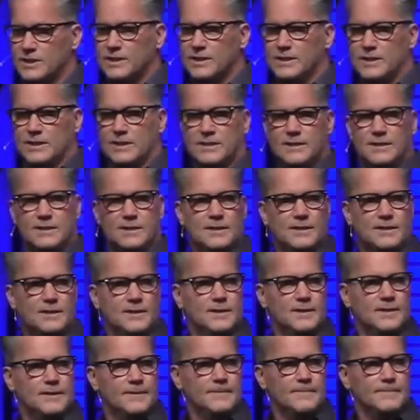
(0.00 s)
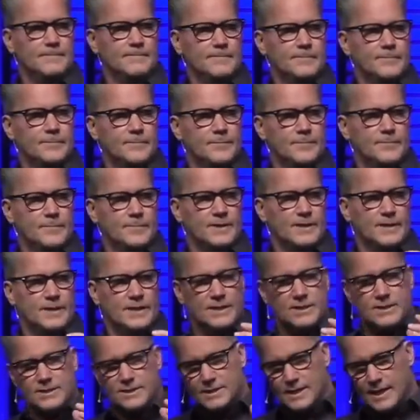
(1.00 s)
in,
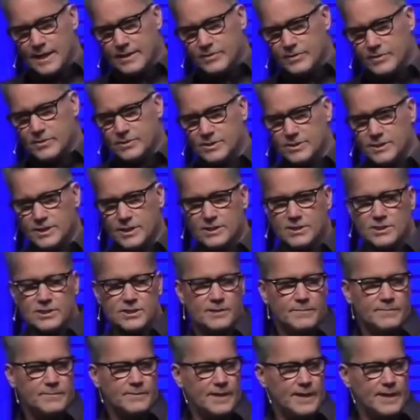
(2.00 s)
inside their system,